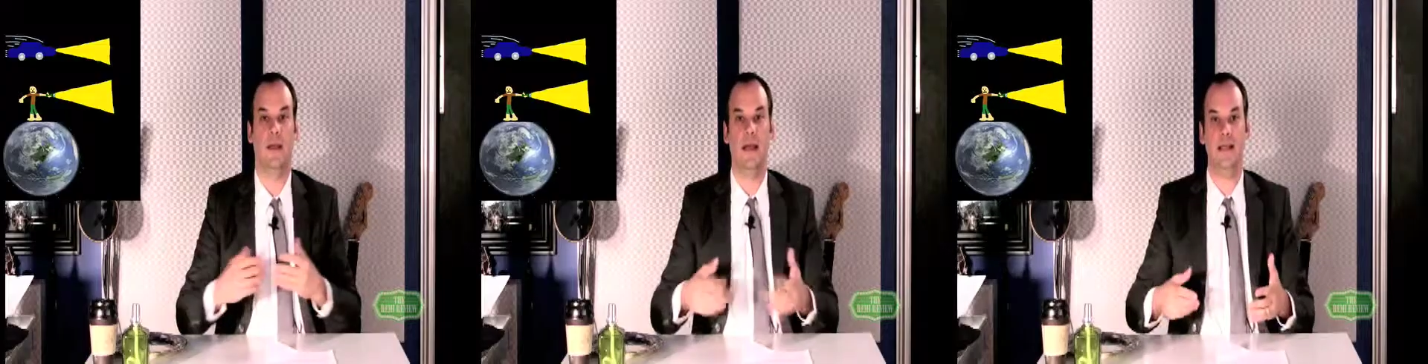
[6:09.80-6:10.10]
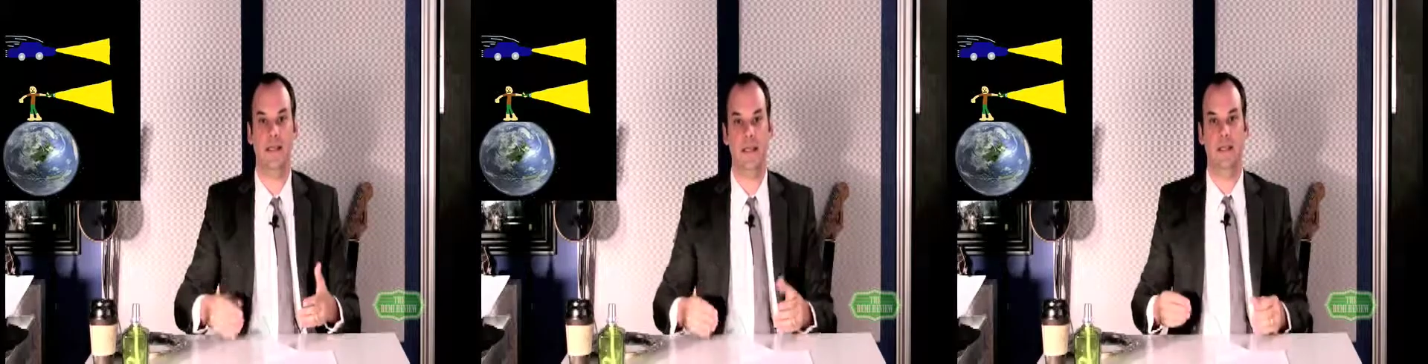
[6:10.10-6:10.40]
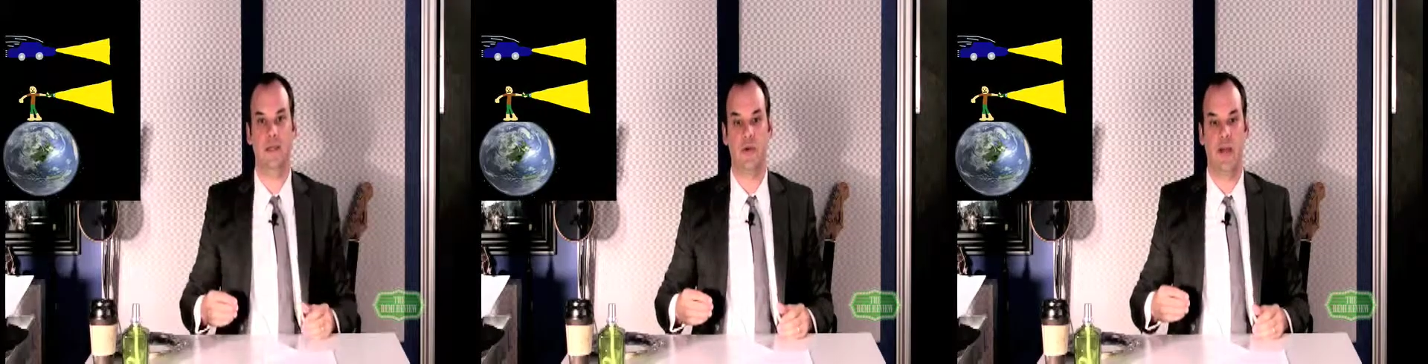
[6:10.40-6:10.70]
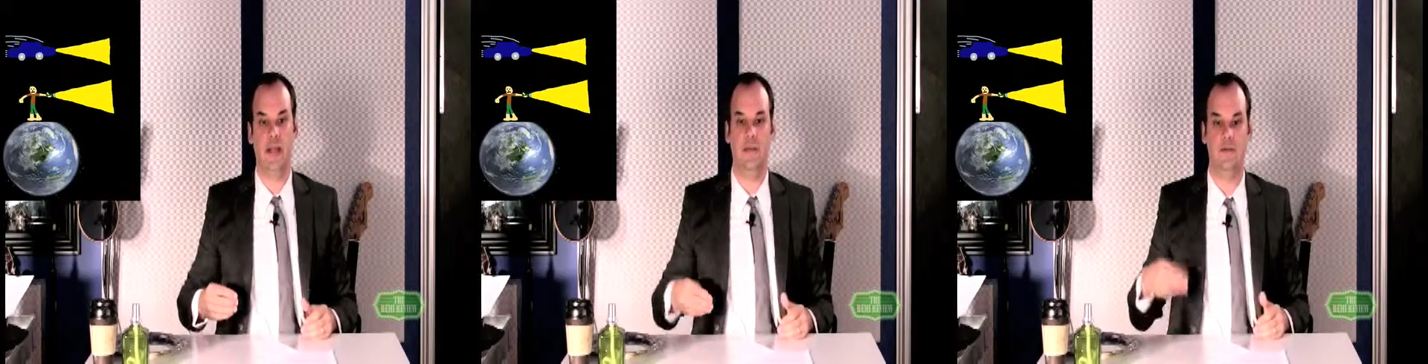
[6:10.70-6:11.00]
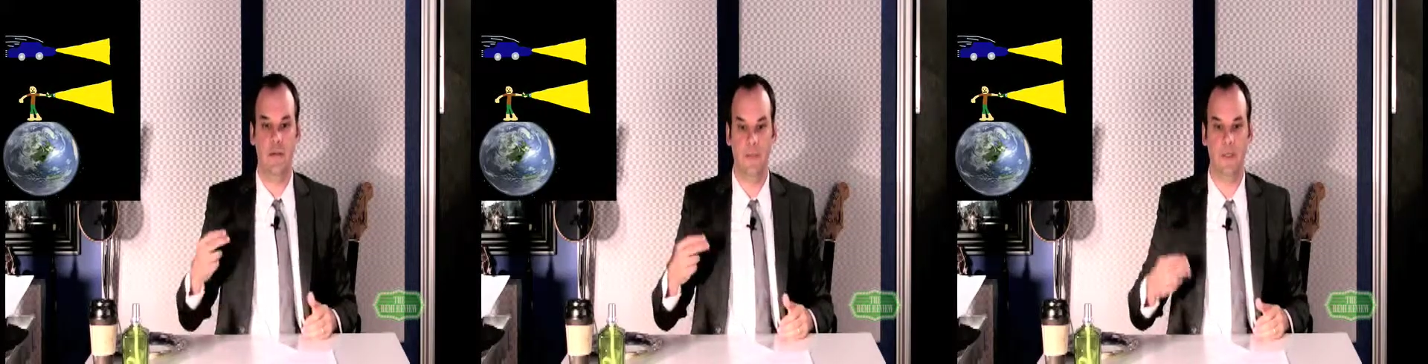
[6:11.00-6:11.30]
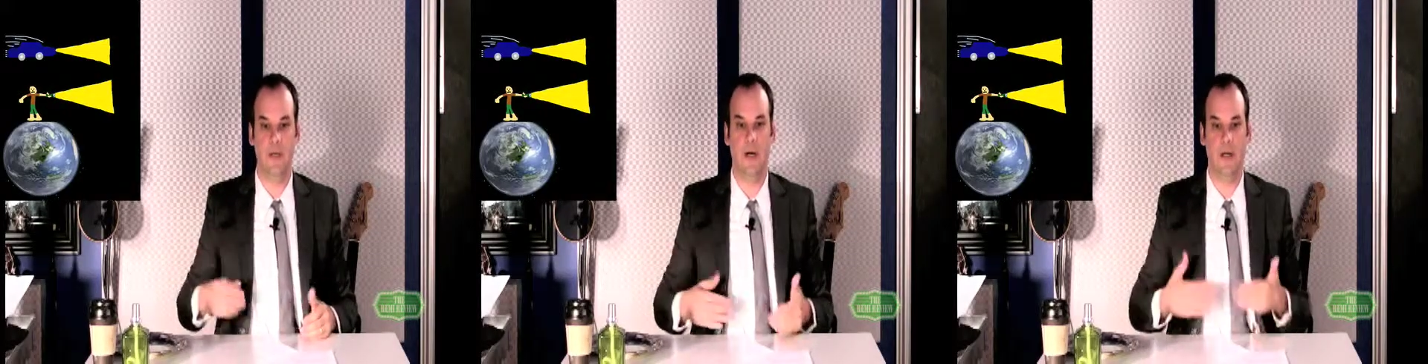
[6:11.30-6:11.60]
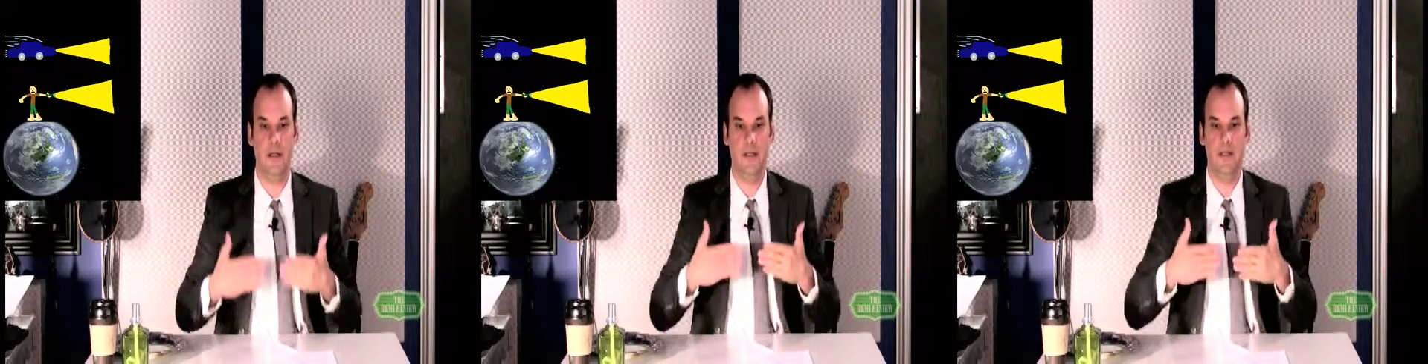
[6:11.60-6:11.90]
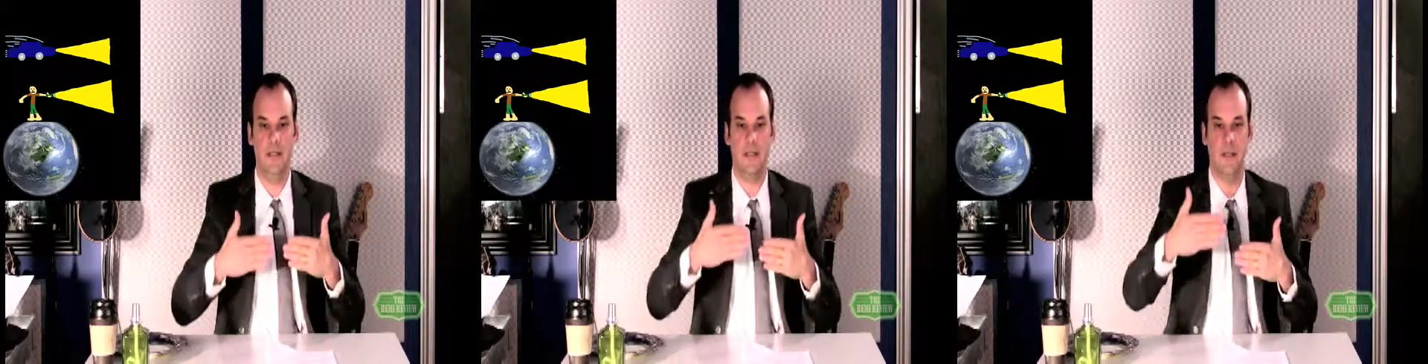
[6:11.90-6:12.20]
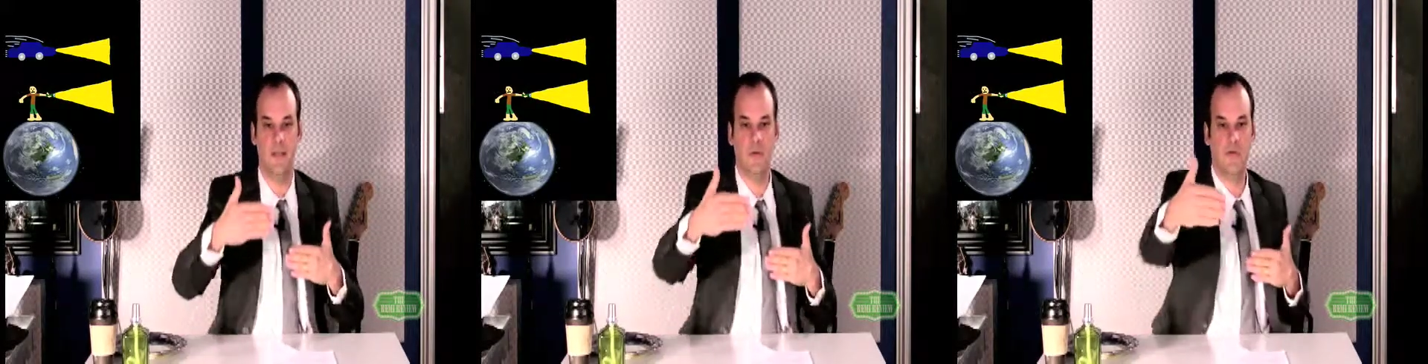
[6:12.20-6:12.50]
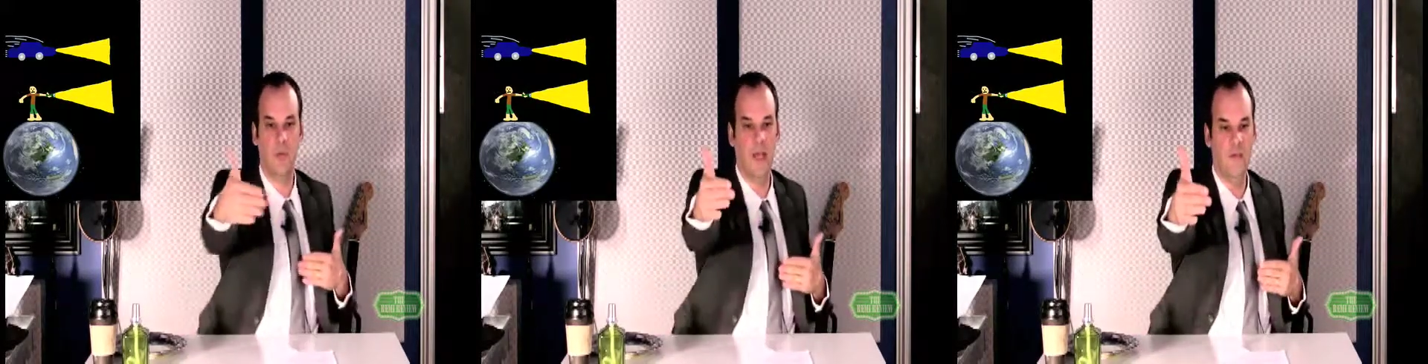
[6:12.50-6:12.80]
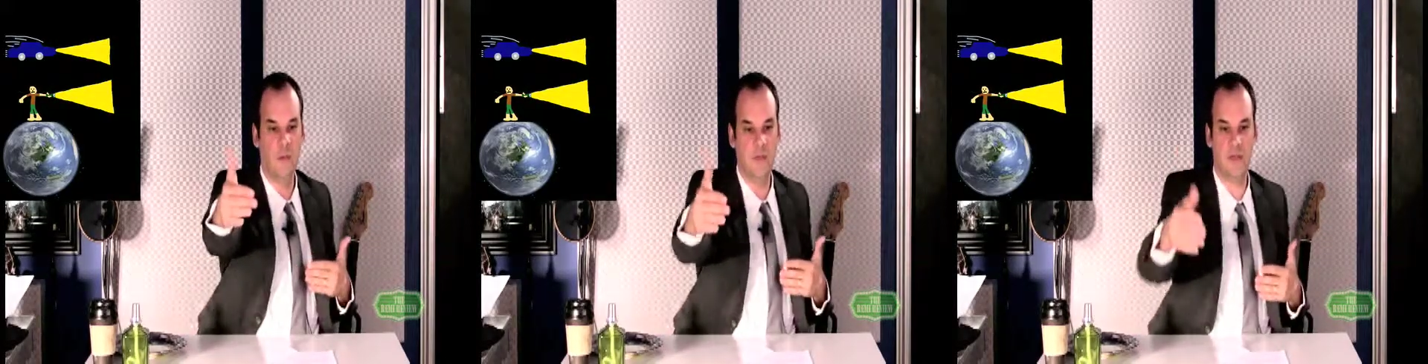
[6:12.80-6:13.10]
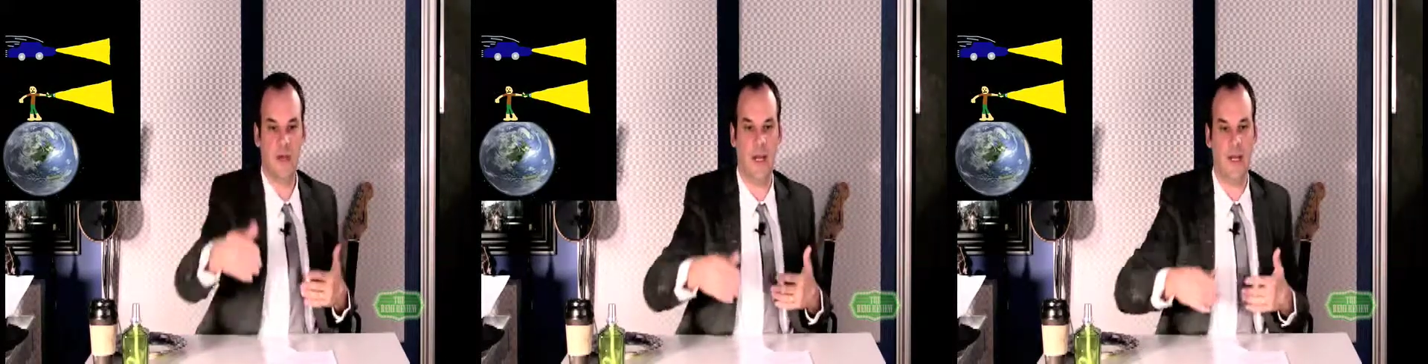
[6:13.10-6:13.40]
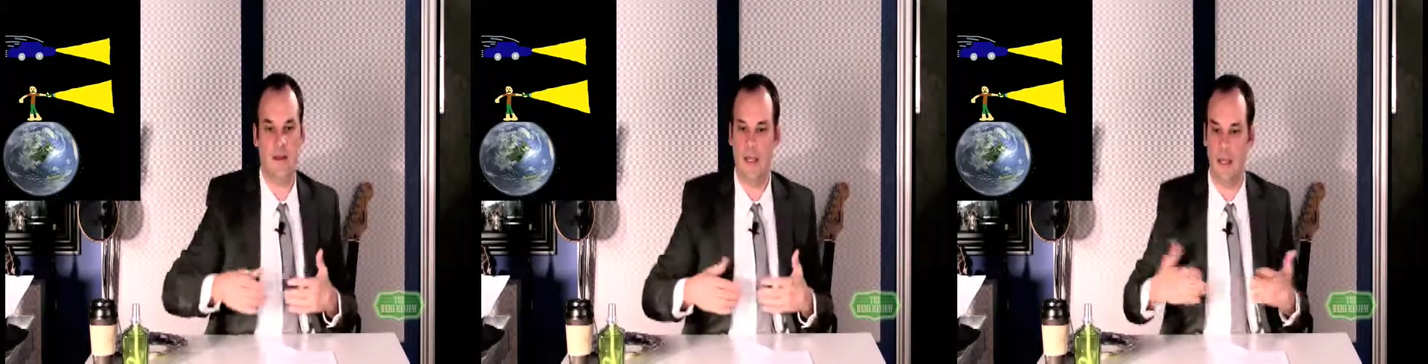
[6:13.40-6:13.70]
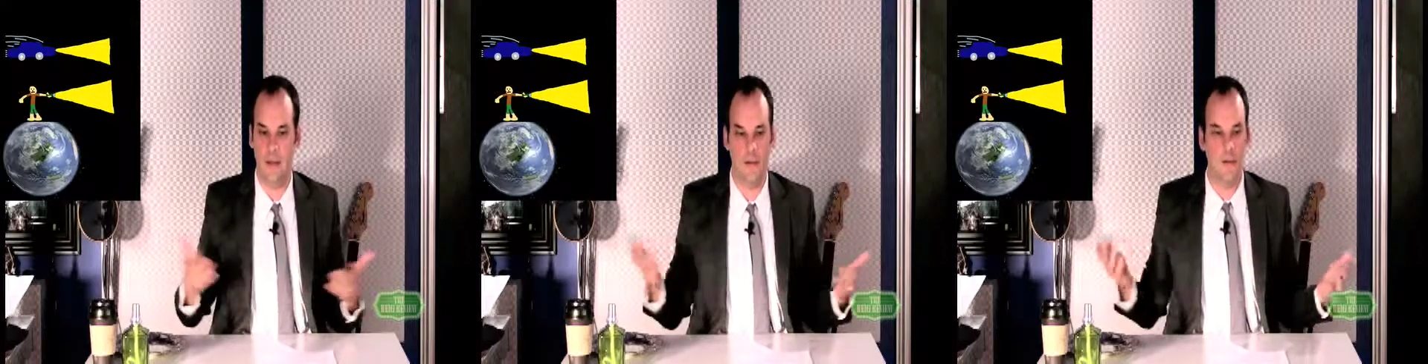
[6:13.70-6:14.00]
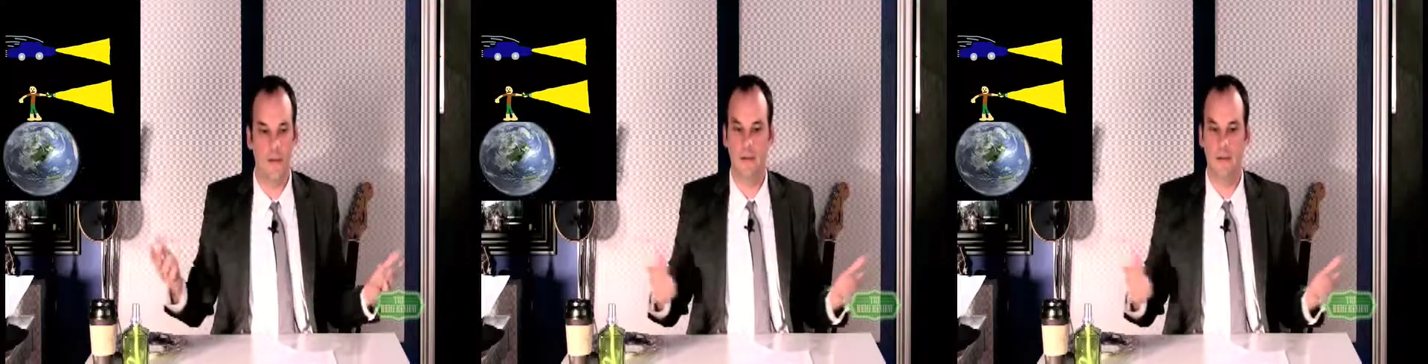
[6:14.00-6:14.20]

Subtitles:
Now the guy sitting in the train, he flips them on, he sees it move away from the train at,